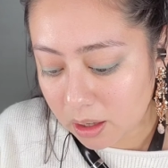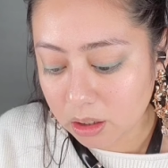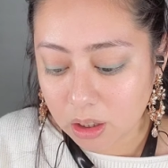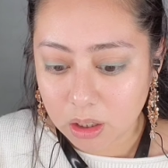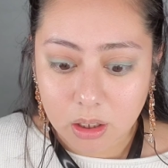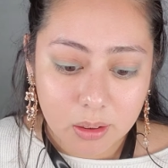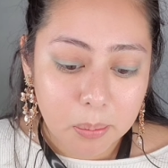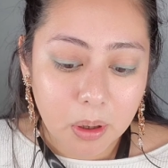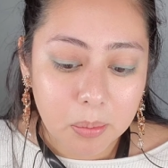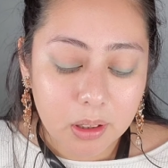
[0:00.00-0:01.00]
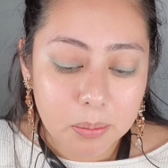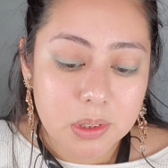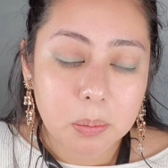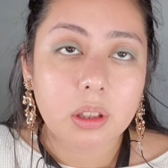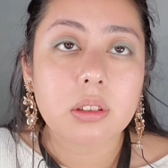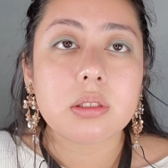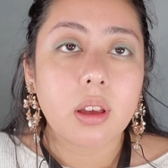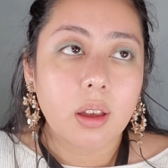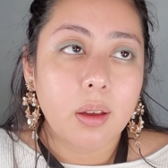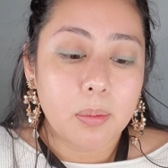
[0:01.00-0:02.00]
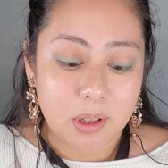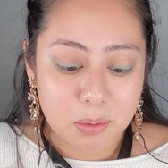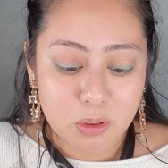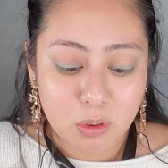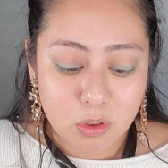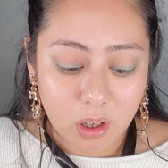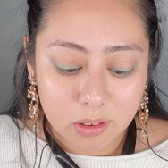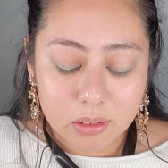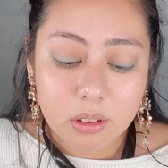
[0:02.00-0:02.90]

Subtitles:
again, prep my lips because my lips are so dry.